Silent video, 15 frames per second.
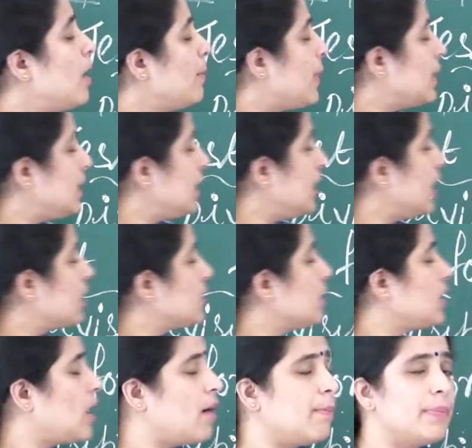but here the
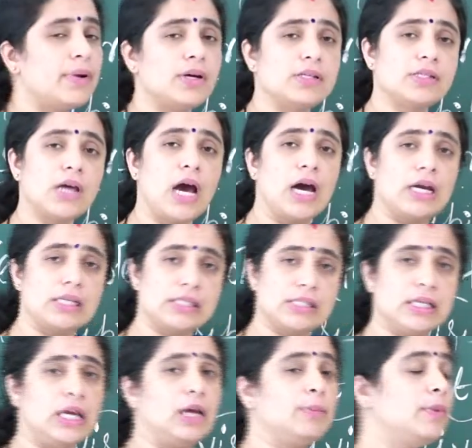numbers are
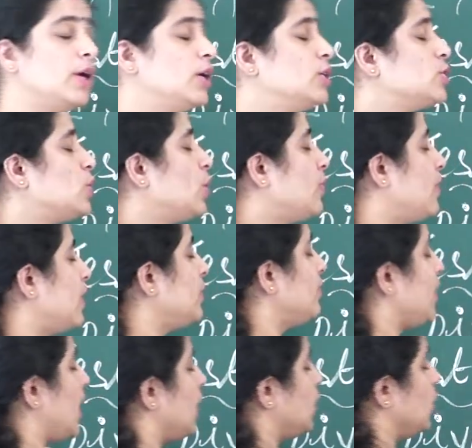same. So when we are